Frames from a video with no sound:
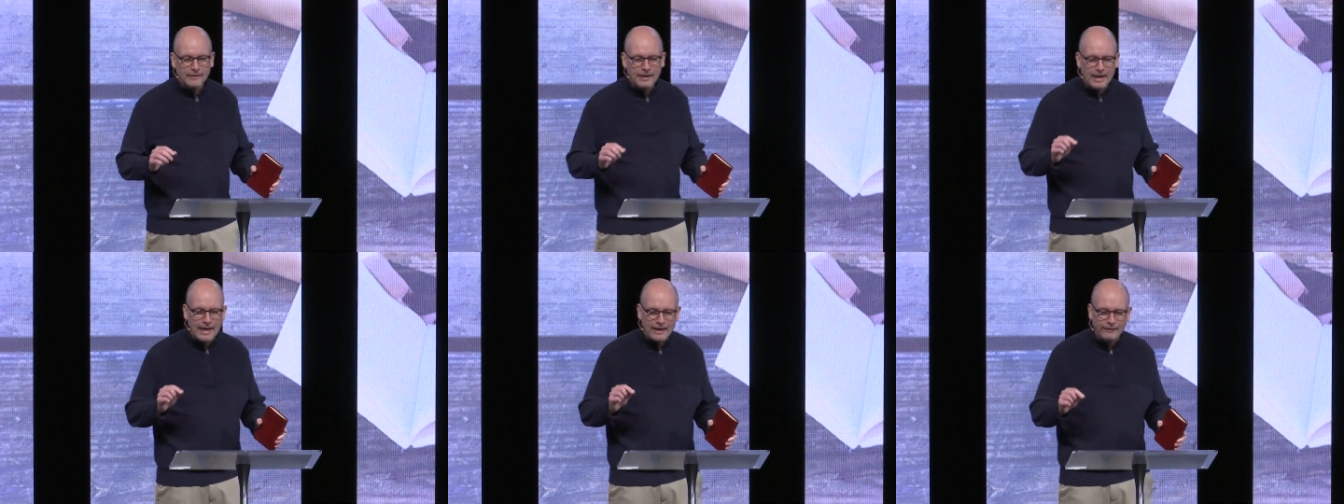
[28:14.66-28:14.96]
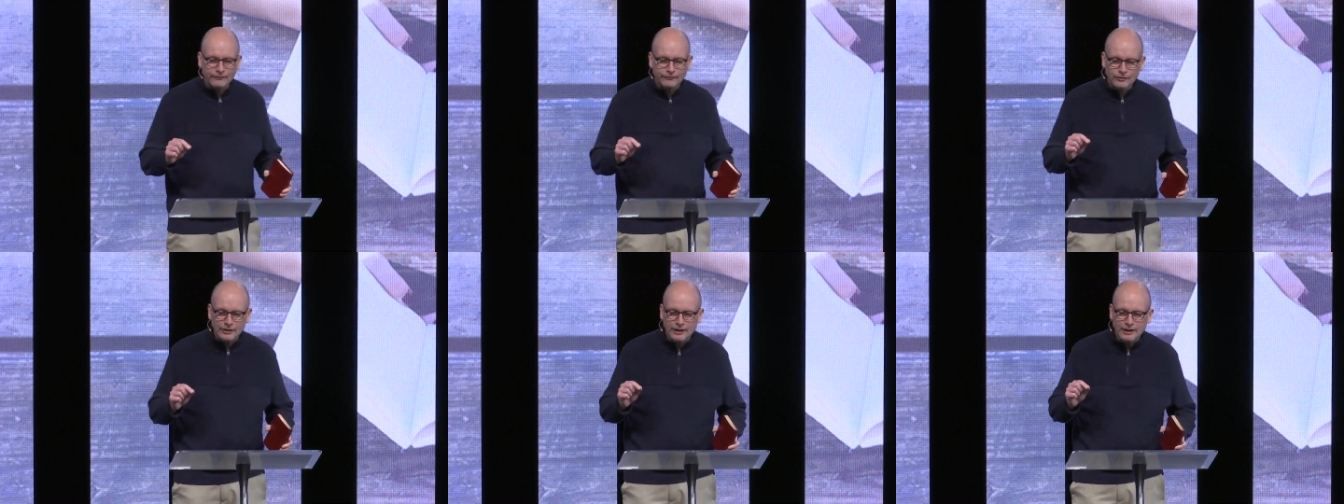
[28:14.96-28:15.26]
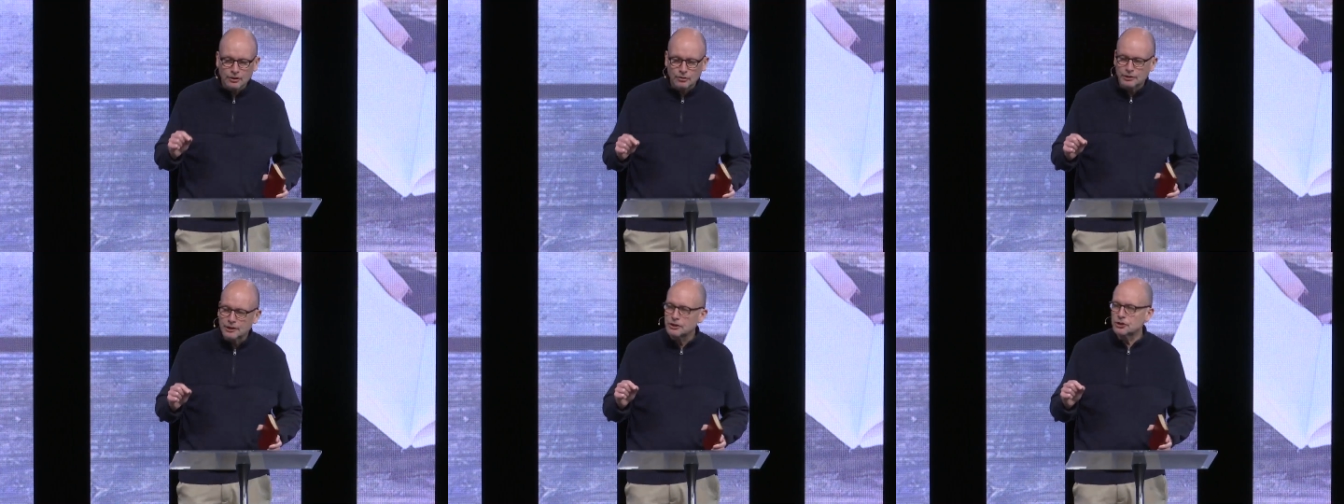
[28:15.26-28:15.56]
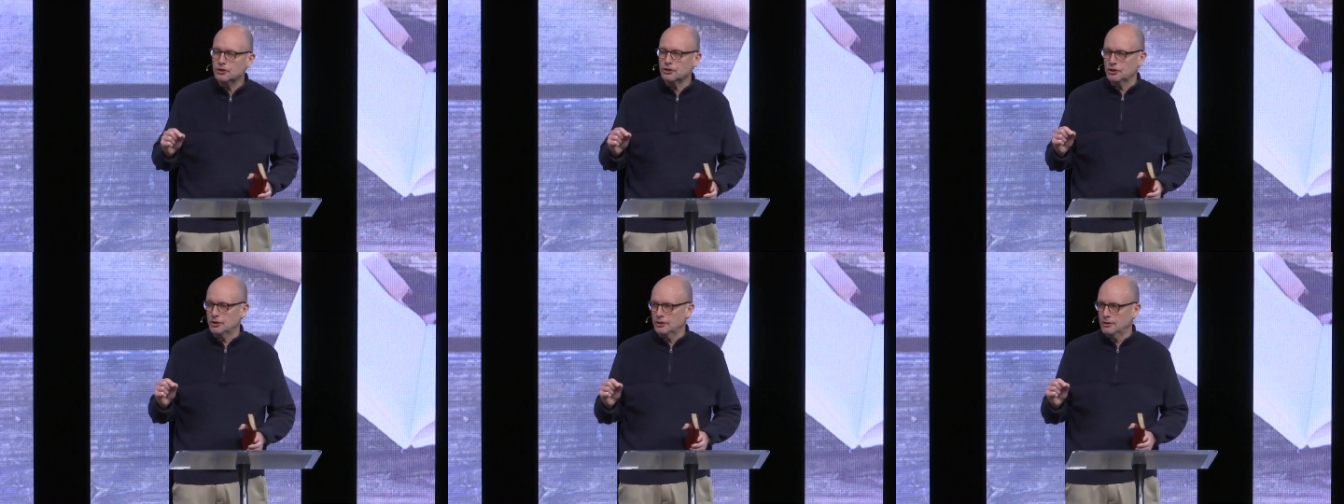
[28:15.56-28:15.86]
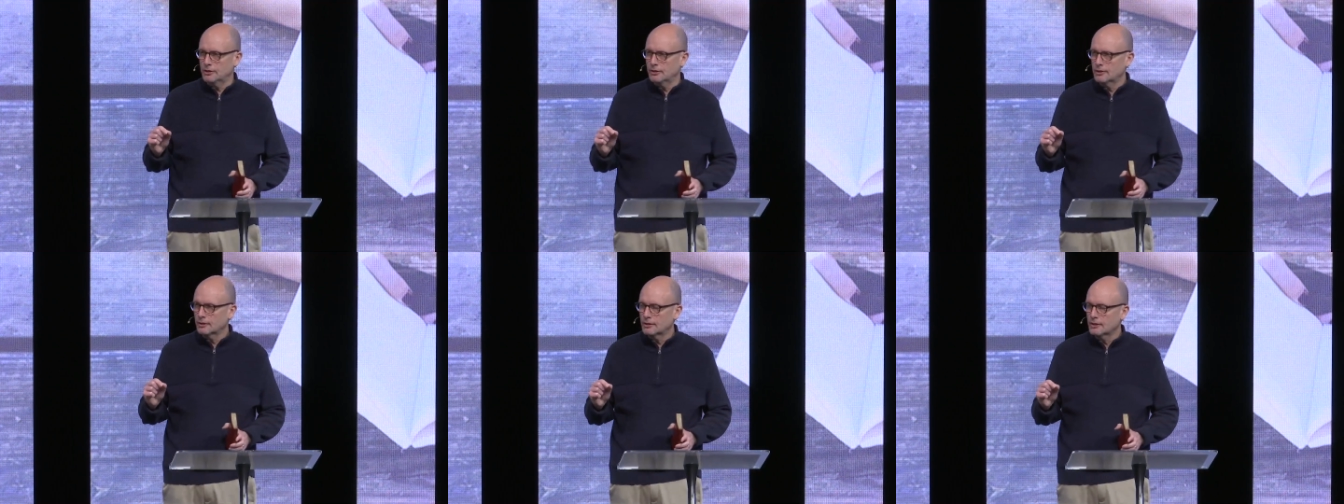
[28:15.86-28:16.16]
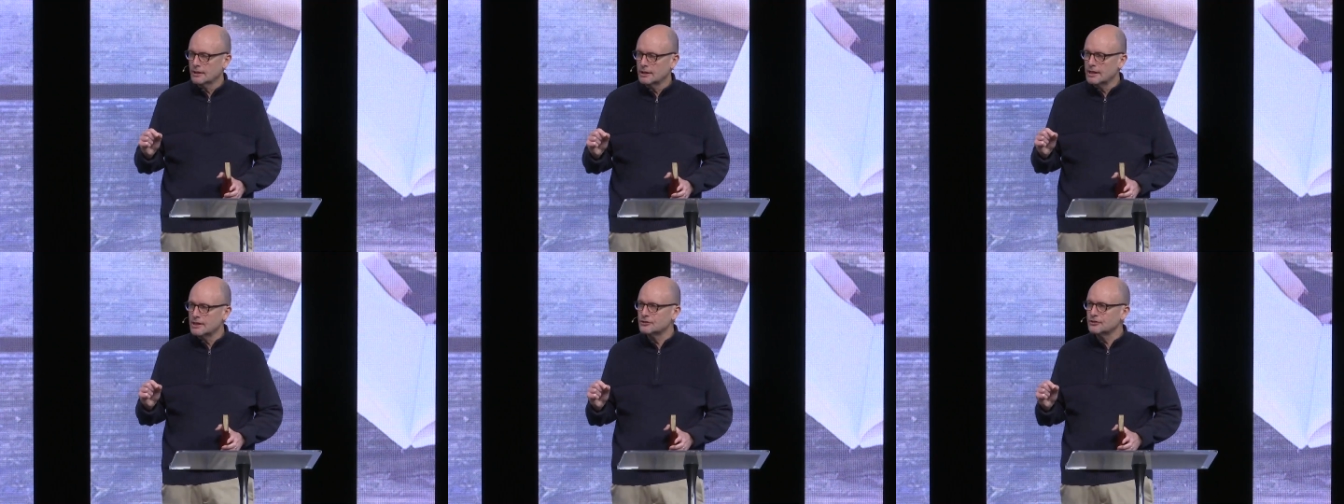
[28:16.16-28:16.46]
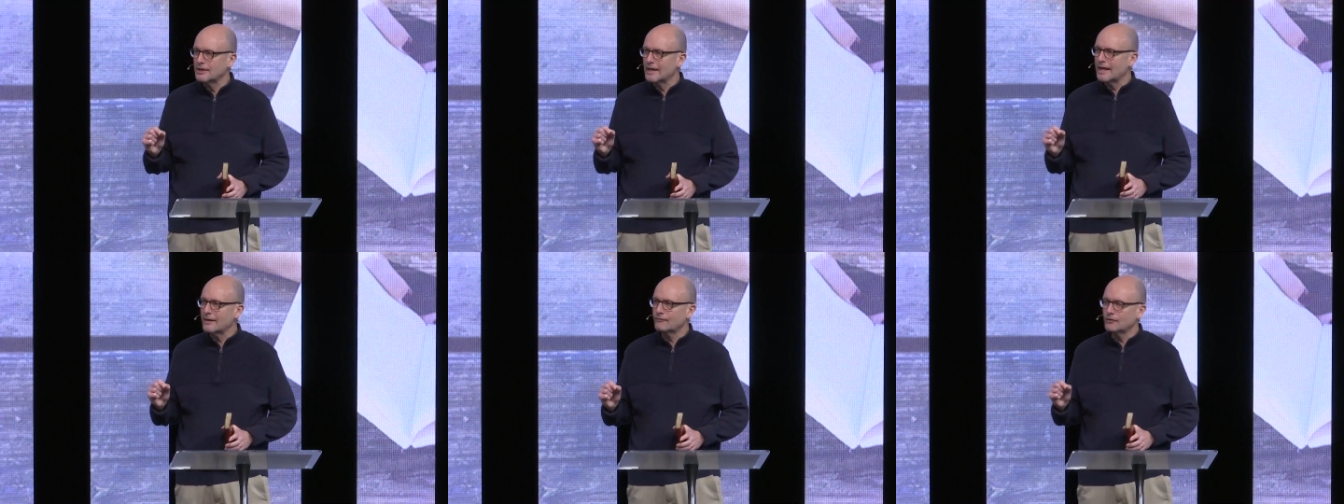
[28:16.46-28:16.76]
Every Christian is
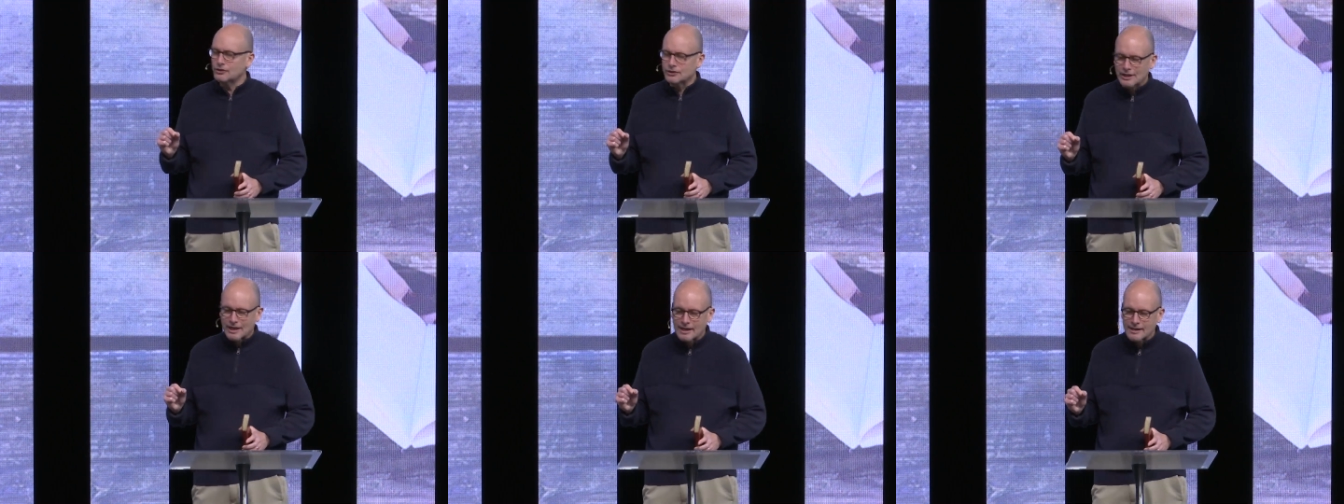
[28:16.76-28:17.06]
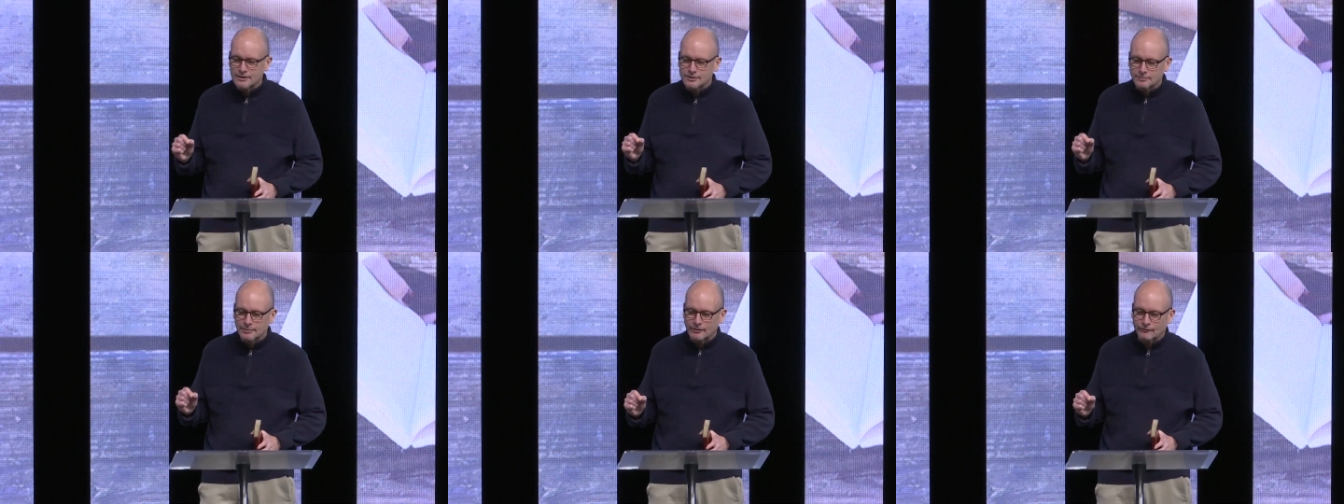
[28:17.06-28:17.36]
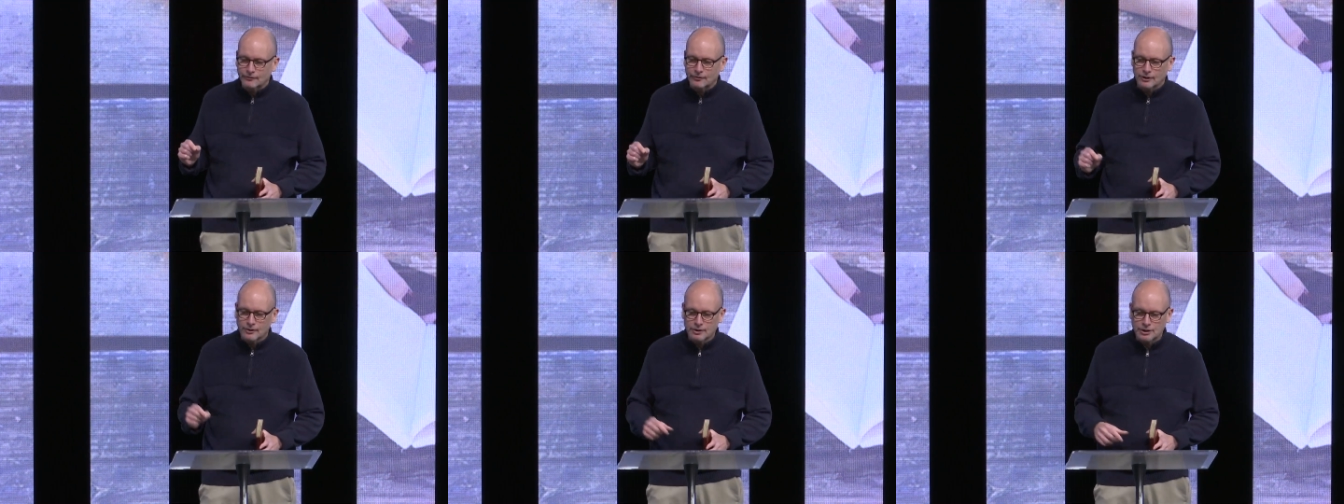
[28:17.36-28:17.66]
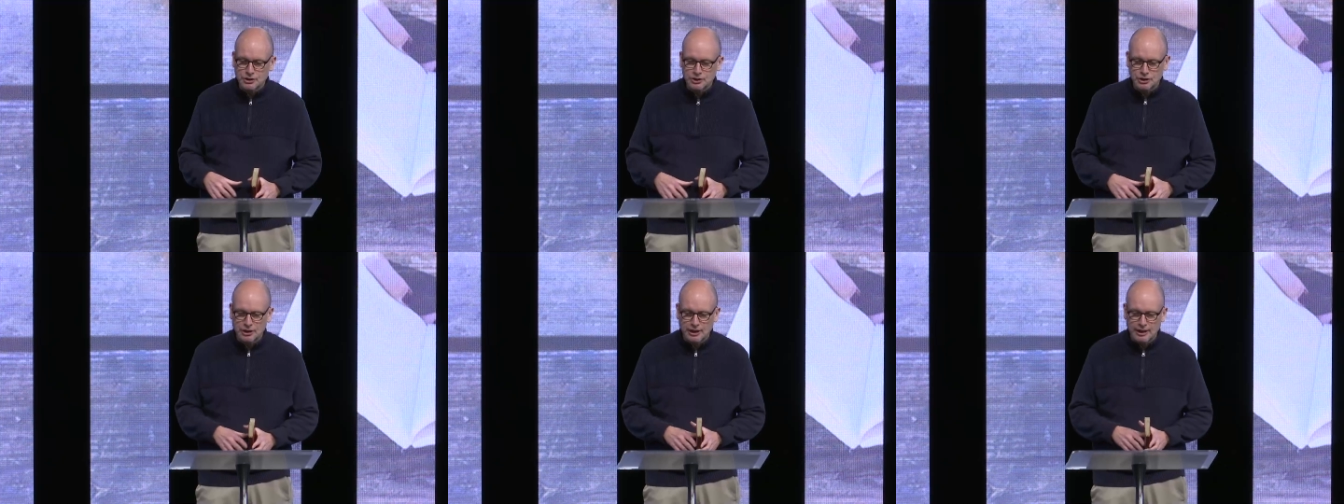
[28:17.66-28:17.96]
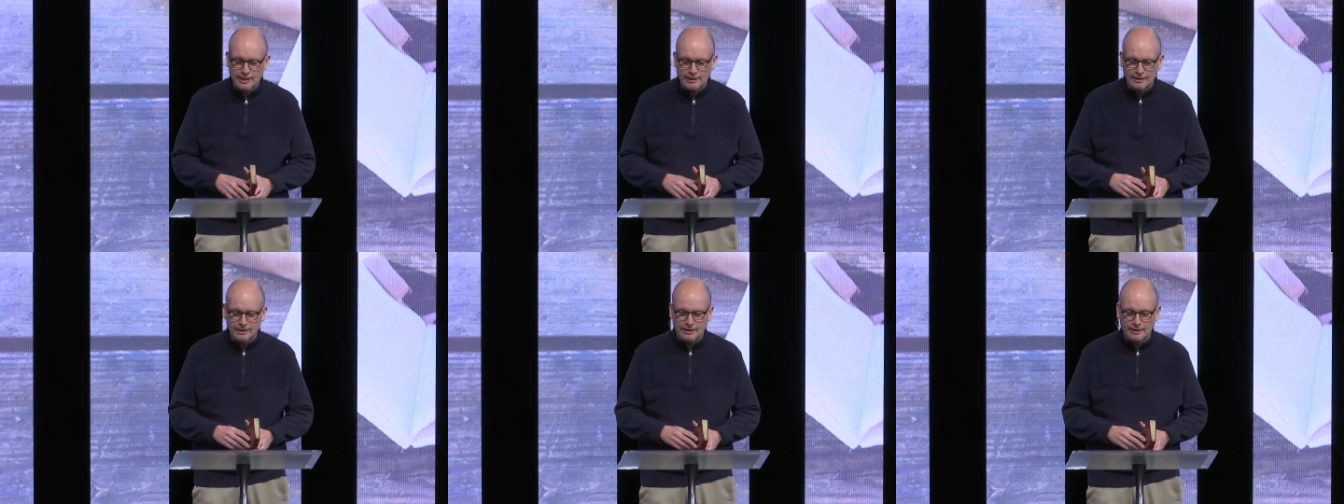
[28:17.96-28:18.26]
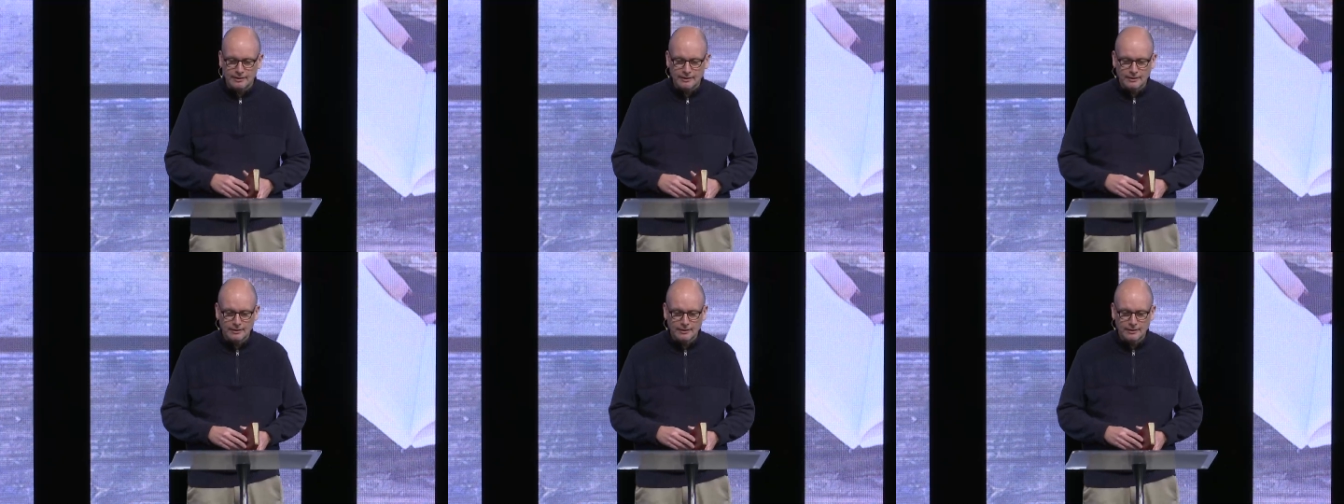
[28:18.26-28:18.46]
an advertisement for Christianity.